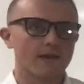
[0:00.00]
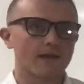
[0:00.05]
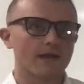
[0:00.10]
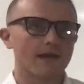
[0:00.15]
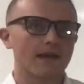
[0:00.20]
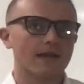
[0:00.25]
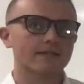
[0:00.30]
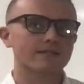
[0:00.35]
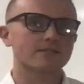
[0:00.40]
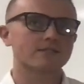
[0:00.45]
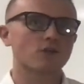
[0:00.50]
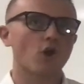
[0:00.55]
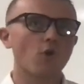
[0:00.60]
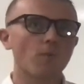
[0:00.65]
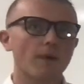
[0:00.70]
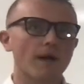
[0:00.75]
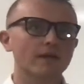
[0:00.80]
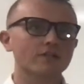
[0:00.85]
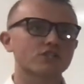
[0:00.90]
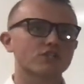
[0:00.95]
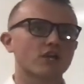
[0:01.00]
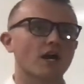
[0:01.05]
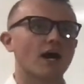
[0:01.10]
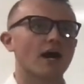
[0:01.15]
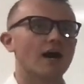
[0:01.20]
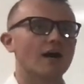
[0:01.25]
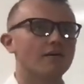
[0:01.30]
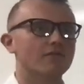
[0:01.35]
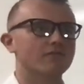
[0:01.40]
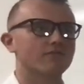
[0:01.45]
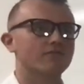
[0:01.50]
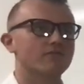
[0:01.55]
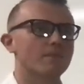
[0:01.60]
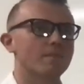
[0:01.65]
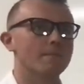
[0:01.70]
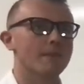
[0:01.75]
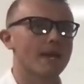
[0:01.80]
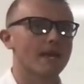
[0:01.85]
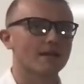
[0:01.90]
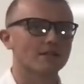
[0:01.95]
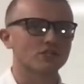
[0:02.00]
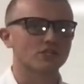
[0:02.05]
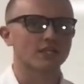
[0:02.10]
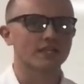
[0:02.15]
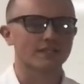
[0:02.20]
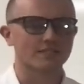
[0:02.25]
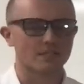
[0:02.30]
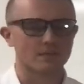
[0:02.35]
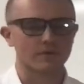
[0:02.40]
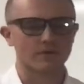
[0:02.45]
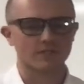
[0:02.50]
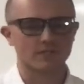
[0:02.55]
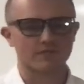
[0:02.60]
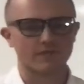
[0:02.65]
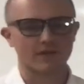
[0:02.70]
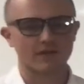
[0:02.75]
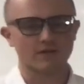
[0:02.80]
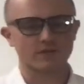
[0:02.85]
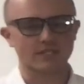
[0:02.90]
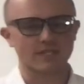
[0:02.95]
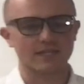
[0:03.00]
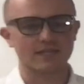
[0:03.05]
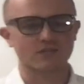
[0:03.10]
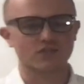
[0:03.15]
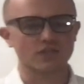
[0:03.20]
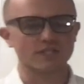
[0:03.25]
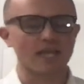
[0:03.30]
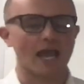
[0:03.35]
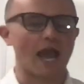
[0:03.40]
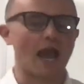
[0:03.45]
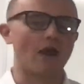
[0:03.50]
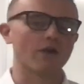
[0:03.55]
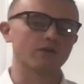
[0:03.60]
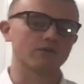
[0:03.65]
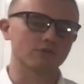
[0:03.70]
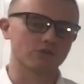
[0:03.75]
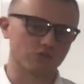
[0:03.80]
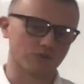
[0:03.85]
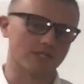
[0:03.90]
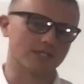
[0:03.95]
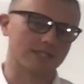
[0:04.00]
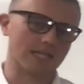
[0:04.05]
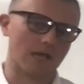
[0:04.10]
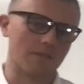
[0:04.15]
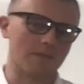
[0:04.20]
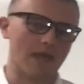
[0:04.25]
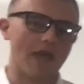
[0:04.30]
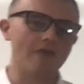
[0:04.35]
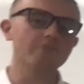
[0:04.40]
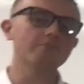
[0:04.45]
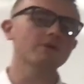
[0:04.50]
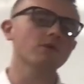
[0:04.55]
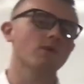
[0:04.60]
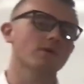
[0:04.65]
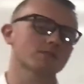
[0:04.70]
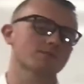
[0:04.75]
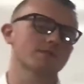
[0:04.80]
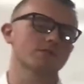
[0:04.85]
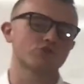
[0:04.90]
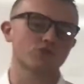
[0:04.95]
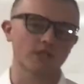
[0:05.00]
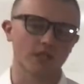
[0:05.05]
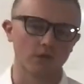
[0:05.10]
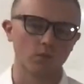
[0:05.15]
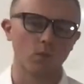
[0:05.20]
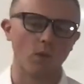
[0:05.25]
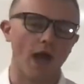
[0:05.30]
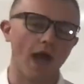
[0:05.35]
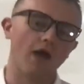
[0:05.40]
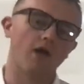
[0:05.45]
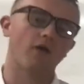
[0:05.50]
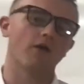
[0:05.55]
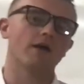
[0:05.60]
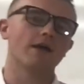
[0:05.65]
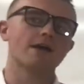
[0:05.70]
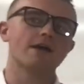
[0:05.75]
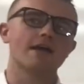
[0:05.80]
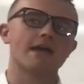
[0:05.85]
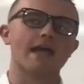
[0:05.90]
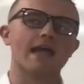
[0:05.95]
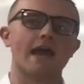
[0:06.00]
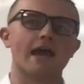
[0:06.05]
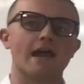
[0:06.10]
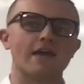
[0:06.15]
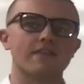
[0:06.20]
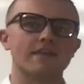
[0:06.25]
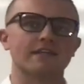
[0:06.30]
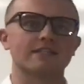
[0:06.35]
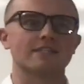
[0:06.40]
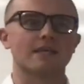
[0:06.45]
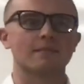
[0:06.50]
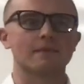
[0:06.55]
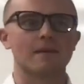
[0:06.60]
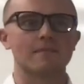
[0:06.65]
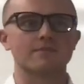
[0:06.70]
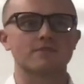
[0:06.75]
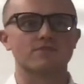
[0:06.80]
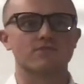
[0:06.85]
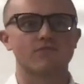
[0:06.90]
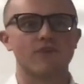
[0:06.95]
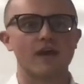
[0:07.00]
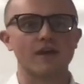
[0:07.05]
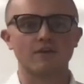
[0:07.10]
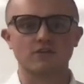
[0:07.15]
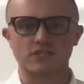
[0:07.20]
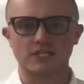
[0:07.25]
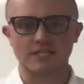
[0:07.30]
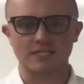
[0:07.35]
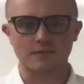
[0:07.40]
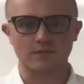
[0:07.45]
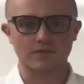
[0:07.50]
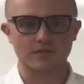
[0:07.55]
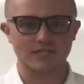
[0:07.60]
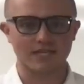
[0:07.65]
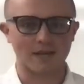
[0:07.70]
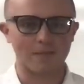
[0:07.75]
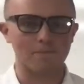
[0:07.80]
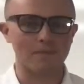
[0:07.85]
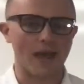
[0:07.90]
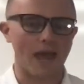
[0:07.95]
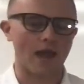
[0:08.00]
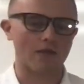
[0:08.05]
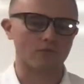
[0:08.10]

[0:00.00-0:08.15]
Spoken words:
And so much of managing exhibitors and vendors is just how you treat them. Everybody wants to be treated well. And I think sometimes vendors and exhibitors get a bad